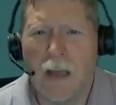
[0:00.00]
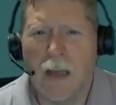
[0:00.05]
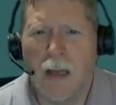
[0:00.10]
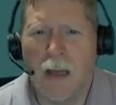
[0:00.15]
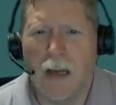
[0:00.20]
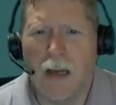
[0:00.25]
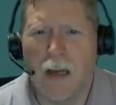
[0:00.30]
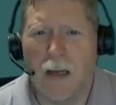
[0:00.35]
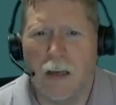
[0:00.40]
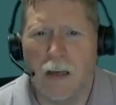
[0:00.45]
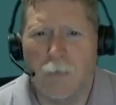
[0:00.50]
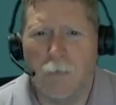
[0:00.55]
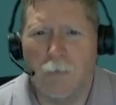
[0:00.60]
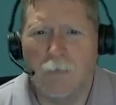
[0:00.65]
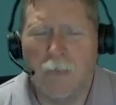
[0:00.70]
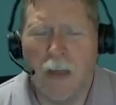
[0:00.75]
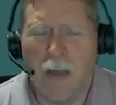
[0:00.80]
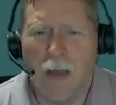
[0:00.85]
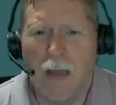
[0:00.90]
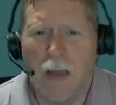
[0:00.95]
um,
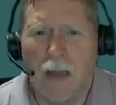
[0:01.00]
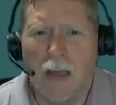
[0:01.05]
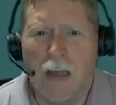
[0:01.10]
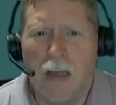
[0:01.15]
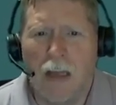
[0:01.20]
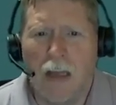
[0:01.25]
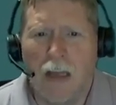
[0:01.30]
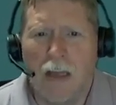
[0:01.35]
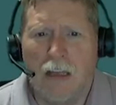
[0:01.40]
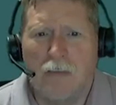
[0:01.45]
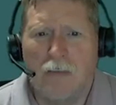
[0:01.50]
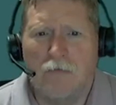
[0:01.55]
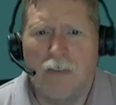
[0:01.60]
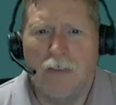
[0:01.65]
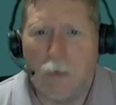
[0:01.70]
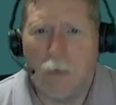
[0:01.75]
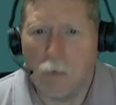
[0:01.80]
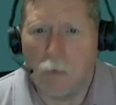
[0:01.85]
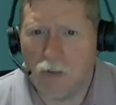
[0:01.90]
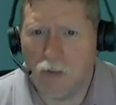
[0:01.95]

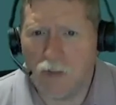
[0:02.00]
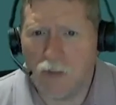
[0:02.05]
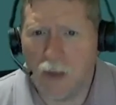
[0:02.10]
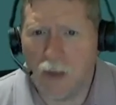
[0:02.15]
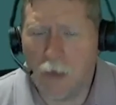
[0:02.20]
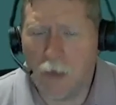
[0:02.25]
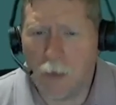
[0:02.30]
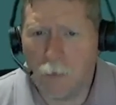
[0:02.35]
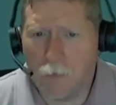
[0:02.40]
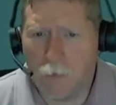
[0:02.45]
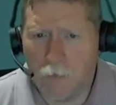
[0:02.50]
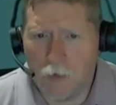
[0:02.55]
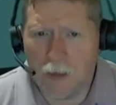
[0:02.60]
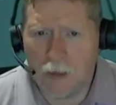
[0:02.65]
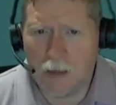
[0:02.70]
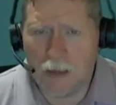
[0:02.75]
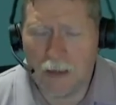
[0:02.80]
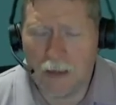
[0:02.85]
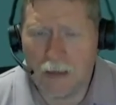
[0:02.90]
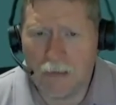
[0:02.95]
that would sum up the
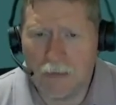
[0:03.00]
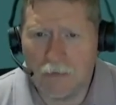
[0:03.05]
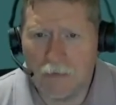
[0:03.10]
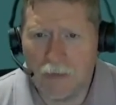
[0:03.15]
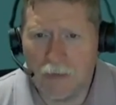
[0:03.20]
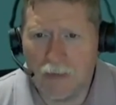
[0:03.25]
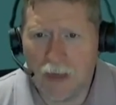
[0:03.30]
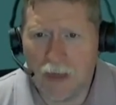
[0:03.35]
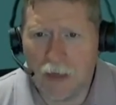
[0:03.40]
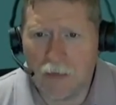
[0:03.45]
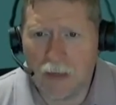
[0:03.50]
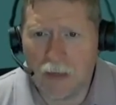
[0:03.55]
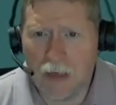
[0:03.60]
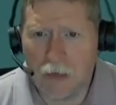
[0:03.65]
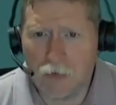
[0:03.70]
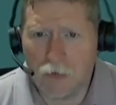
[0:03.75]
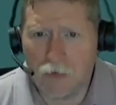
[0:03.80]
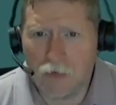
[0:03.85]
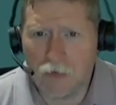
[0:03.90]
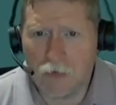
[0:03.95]
town
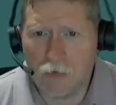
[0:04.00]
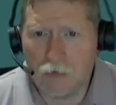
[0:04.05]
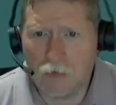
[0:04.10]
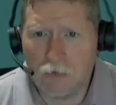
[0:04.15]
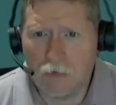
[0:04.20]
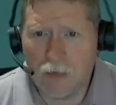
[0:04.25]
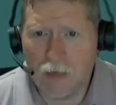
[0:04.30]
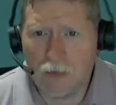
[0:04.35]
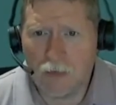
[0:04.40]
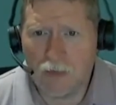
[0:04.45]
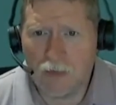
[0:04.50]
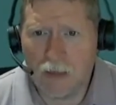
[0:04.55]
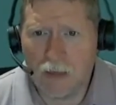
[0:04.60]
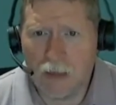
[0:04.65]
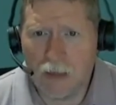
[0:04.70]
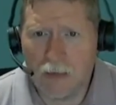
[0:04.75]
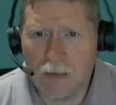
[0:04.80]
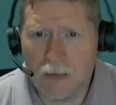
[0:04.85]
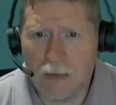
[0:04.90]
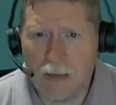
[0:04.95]
council last
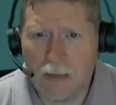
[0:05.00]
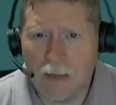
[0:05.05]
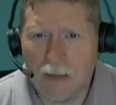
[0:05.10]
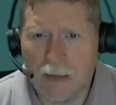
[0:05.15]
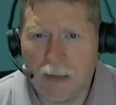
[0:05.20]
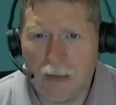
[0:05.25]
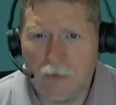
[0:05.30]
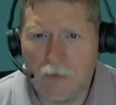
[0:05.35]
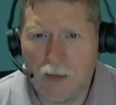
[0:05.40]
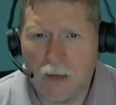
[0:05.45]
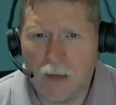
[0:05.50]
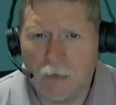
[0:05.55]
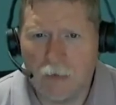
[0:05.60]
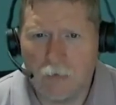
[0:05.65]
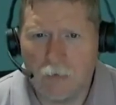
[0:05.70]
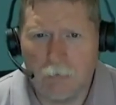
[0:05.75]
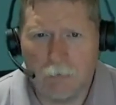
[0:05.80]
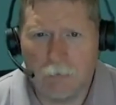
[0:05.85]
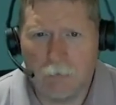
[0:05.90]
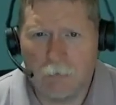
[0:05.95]
night. Again, nothing
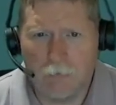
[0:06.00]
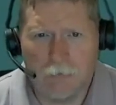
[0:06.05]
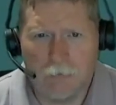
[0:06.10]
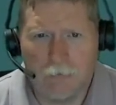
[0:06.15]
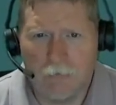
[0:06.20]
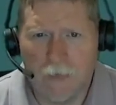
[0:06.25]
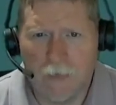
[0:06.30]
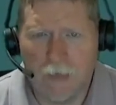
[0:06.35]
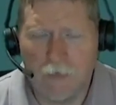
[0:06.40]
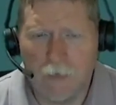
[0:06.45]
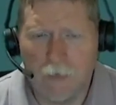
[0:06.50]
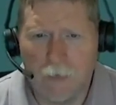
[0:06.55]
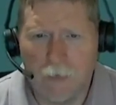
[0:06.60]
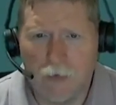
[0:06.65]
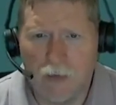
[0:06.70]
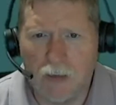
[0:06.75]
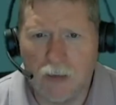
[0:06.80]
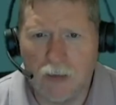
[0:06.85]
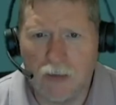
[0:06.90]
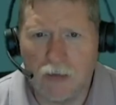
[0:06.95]

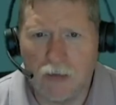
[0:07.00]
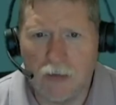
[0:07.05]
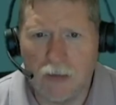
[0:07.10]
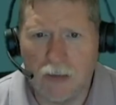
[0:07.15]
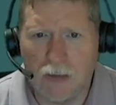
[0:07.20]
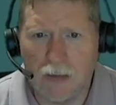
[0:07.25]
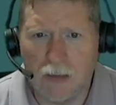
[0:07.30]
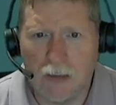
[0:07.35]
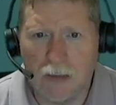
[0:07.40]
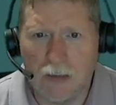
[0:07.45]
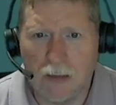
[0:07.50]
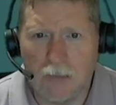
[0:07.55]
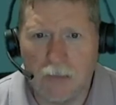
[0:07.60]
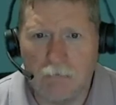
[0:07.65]
particularly